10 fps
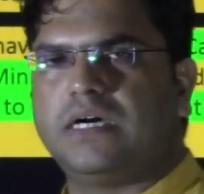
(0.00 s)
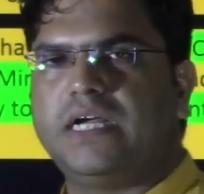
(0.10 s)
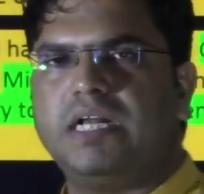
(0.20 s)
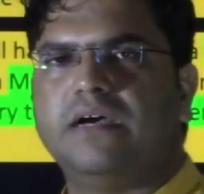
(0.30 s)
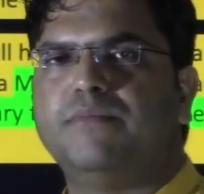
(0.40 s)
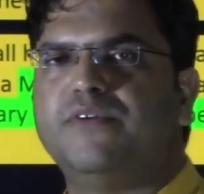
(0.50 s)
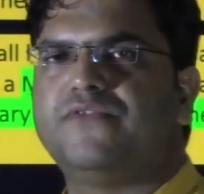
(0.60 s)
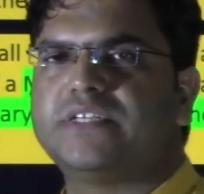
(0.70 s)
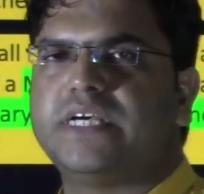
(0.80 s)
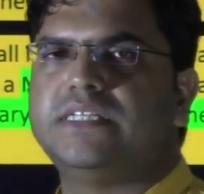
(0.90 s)
am
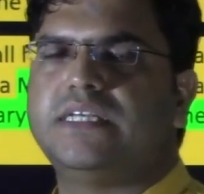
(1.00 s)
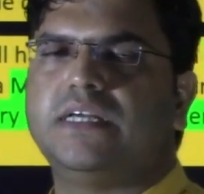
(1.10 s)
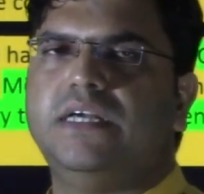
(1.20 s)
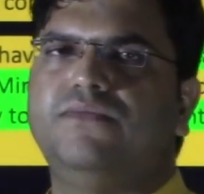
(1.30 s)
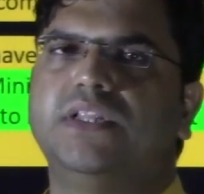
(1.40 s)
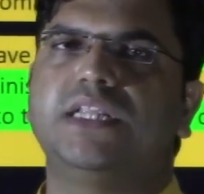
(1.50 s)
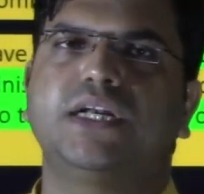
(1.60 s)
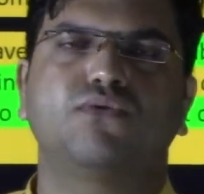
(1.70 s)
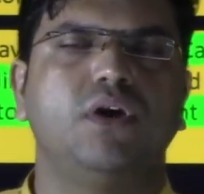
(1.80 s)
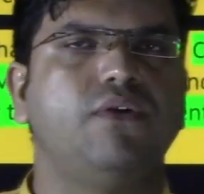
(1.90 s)
emphasizing, even
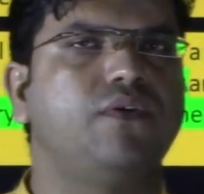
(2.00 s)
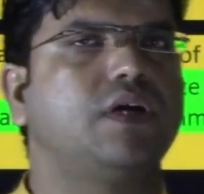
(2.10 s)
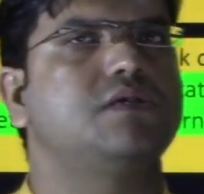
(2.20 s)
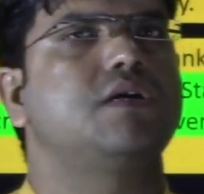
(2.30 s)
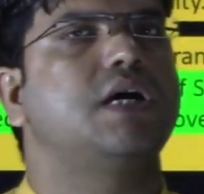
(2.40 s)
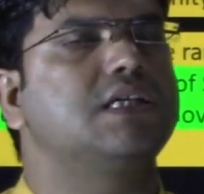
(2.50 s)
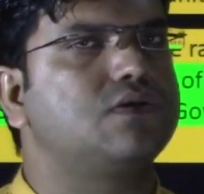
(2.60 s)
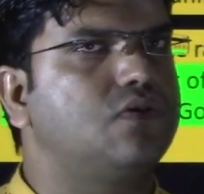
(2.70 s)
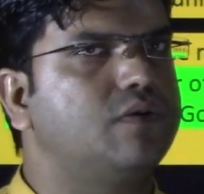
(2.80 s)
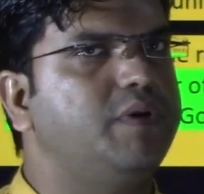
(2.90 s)
that qualification has
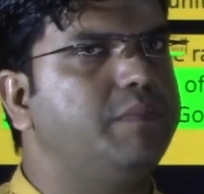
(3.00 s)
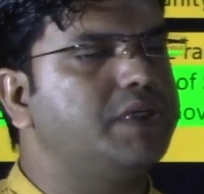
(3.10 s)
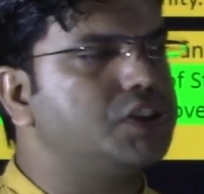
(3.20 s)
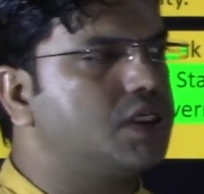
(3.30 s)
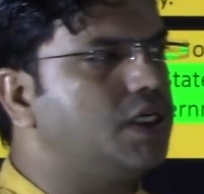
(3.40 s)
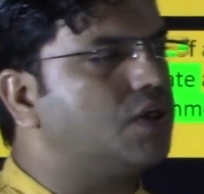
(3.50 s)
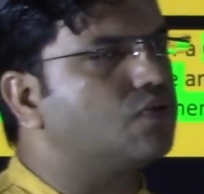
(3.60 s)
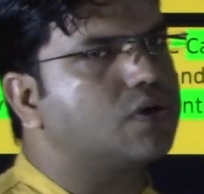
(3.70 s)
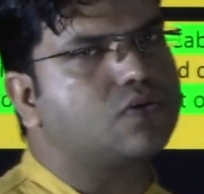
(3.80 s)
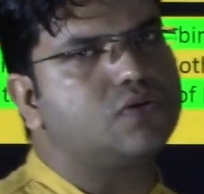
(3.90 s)
not been mentioned into
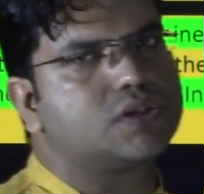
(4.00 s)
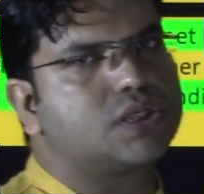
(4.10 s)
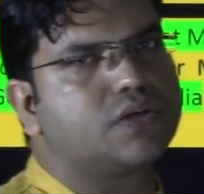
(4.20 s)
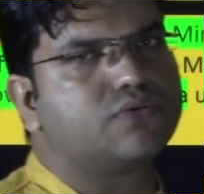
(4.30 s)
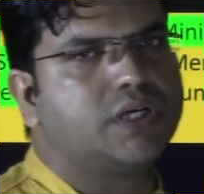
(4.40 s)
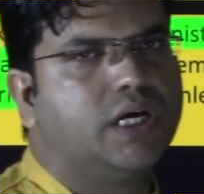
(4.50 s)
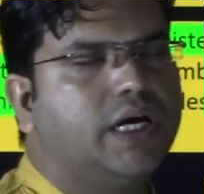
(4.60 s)
the constitution.